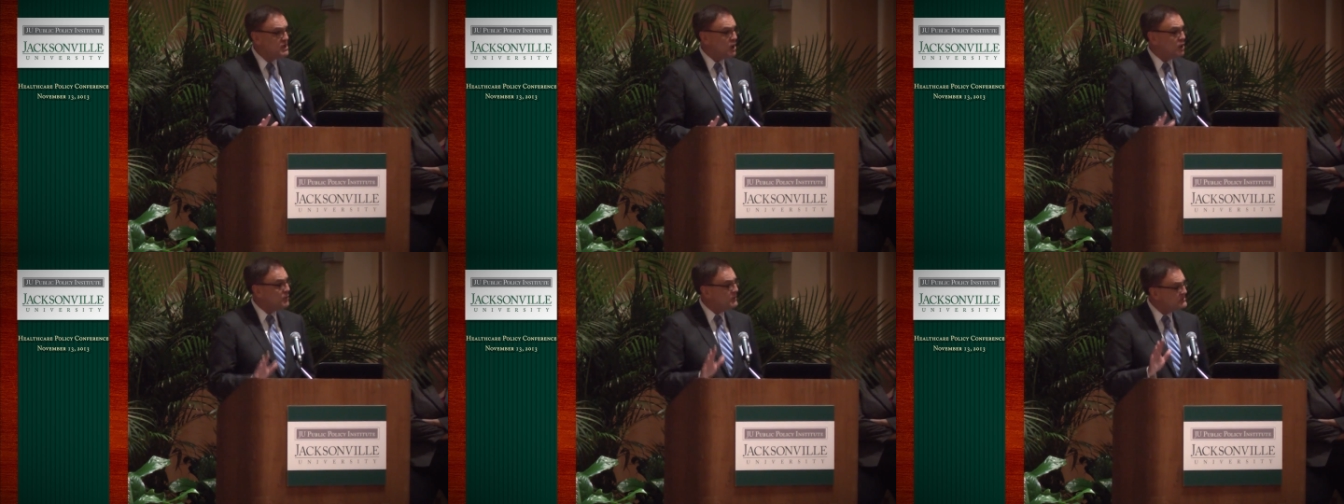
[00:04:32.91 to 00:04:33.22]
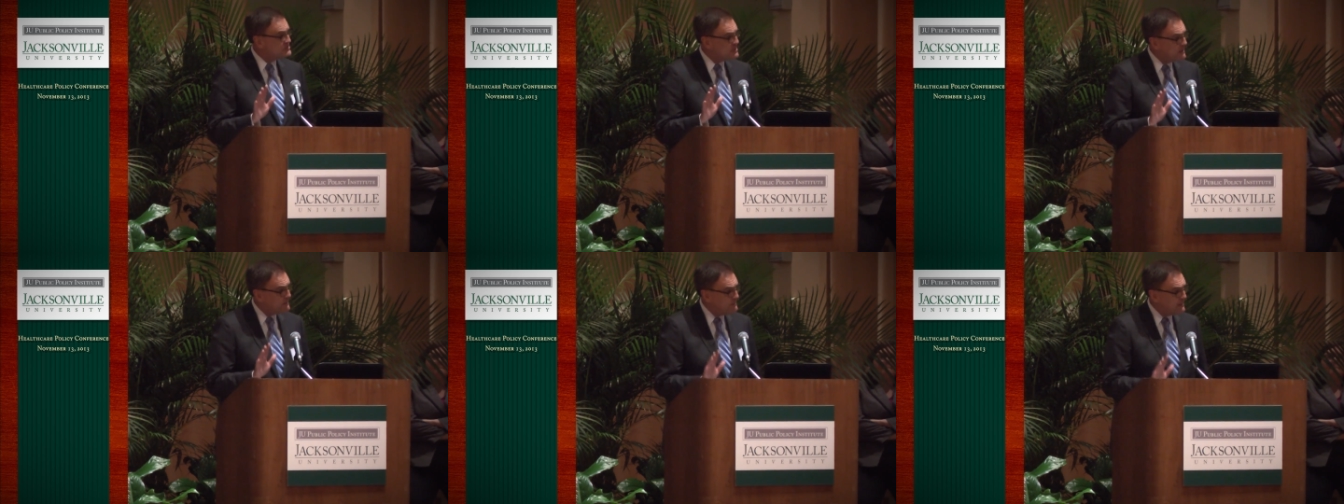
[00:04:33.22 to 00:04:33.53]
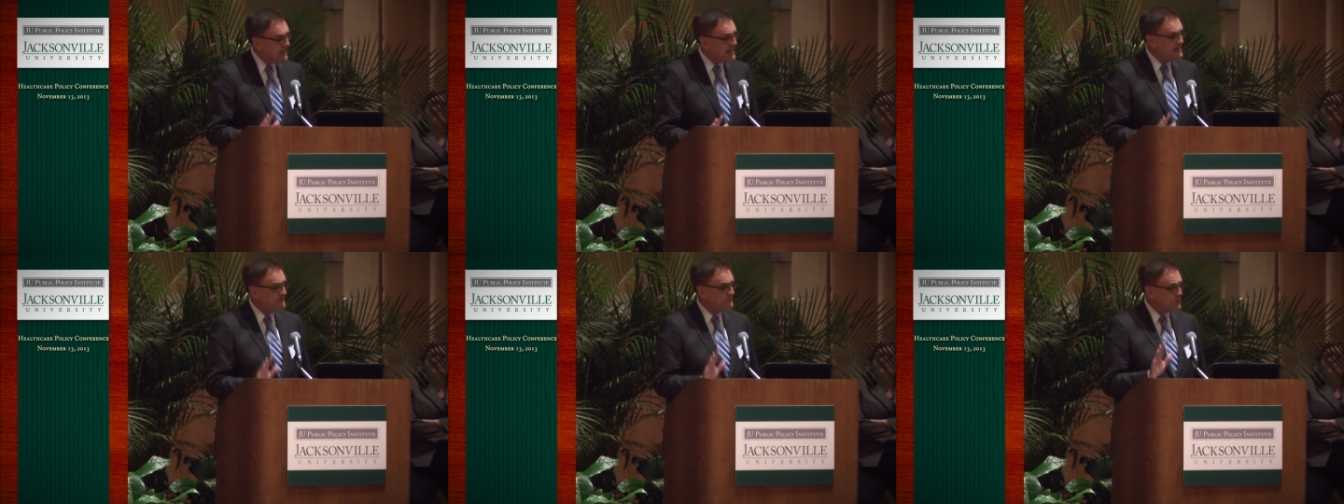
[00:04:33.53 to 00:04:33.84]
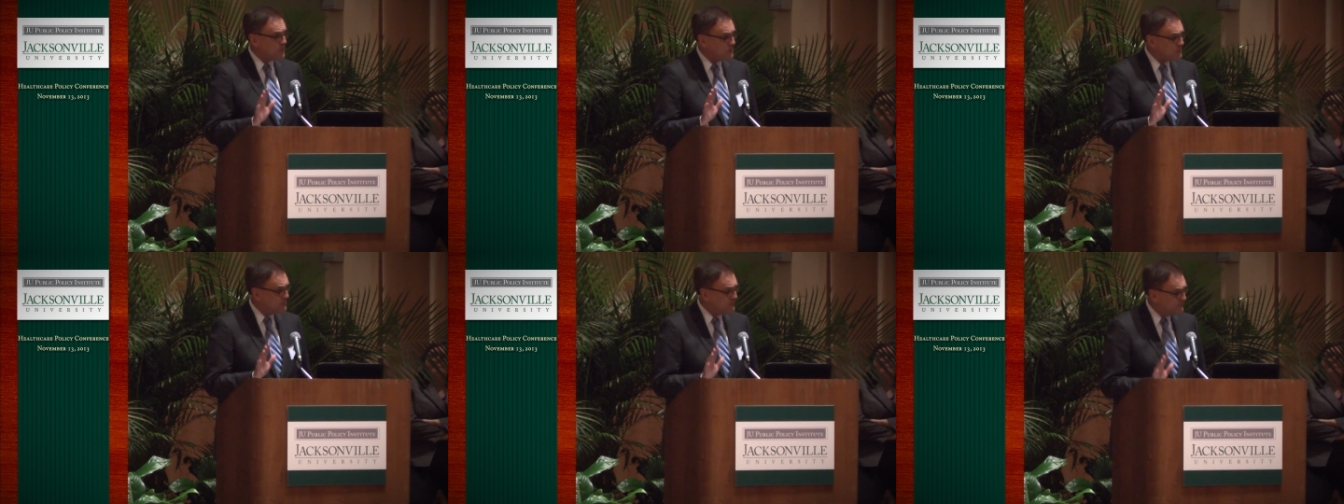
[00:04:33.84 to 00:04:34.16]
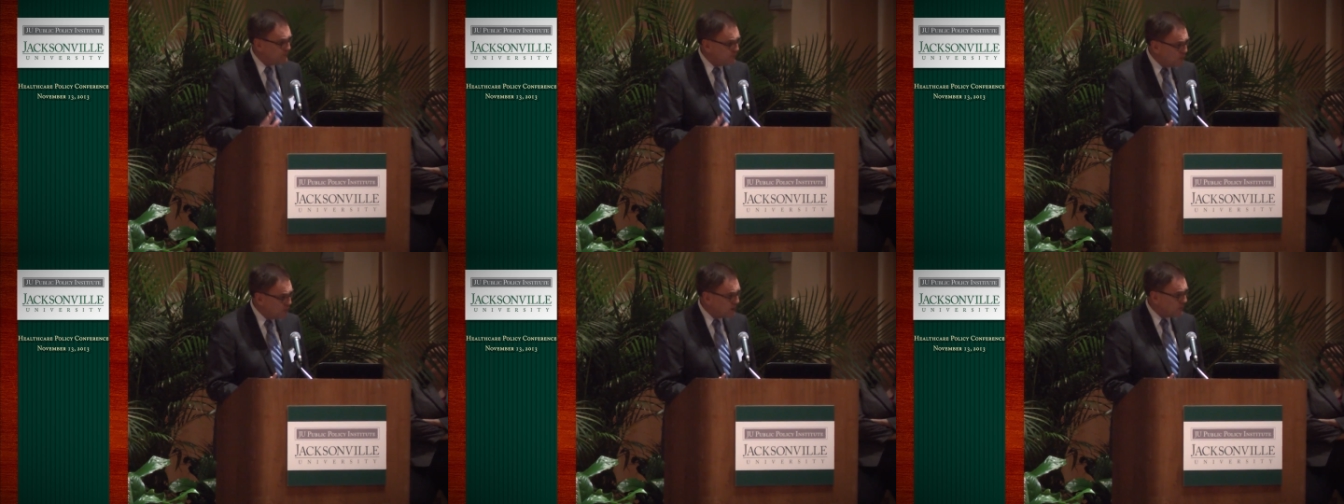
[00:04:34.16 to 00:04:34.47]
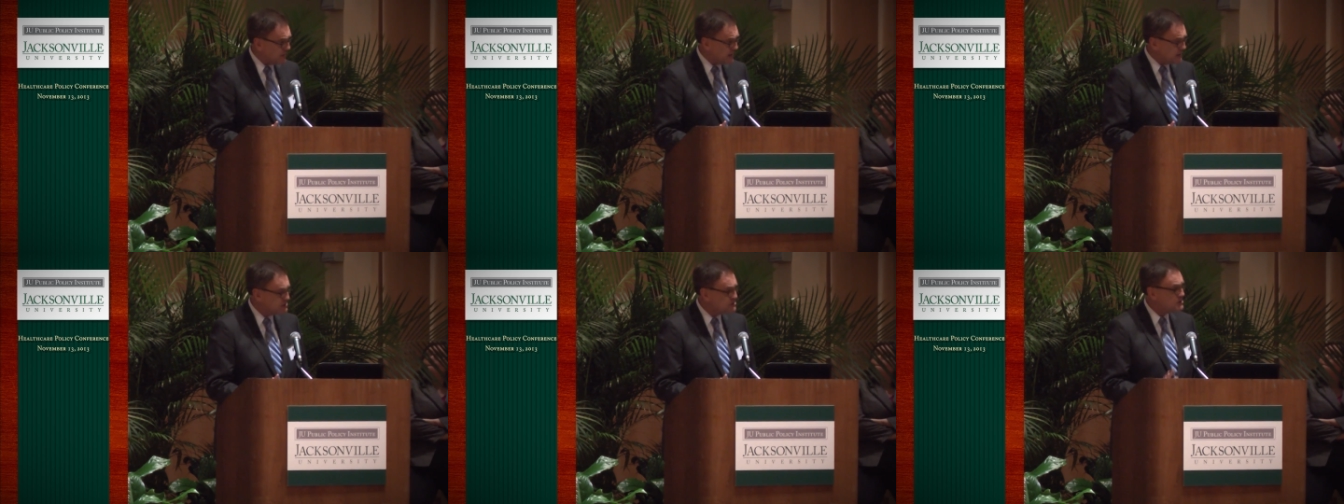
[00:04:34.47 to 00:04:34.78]
know is that pay for
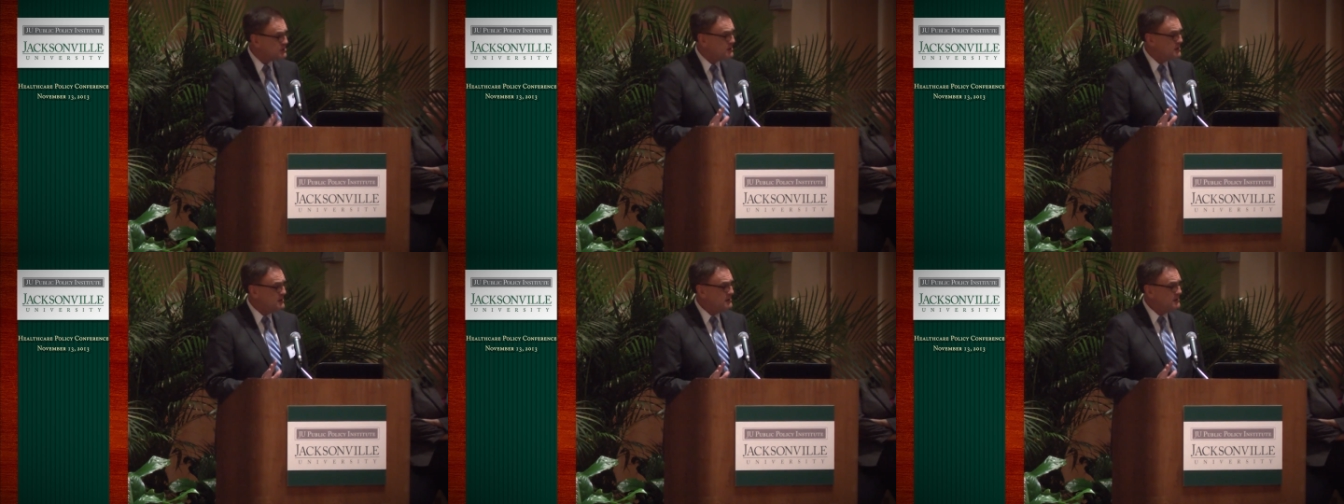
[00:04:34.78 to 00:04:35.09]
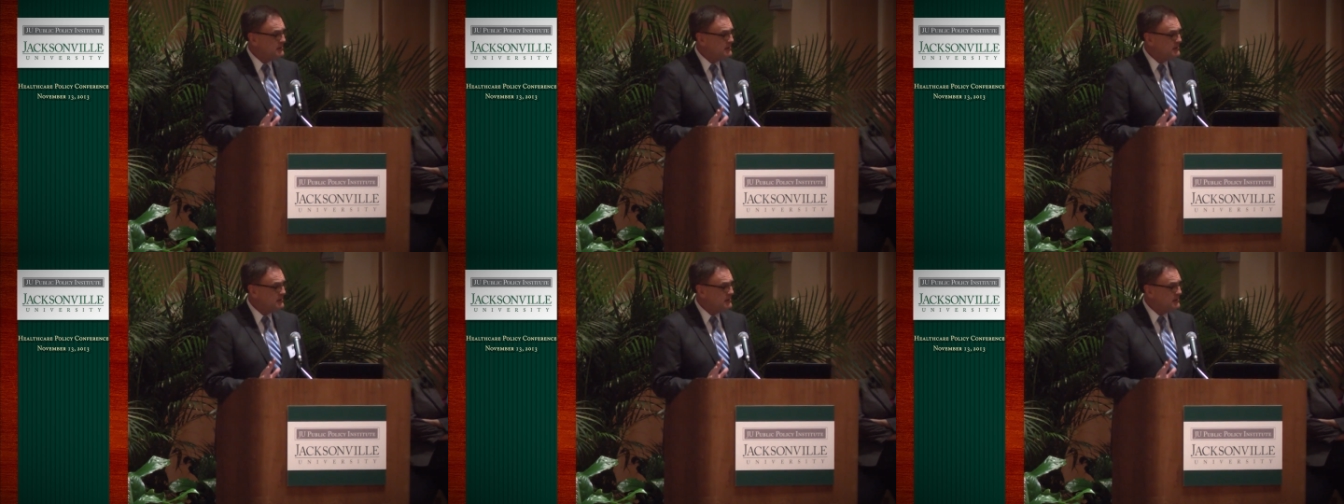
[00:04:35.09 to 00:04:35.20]
performance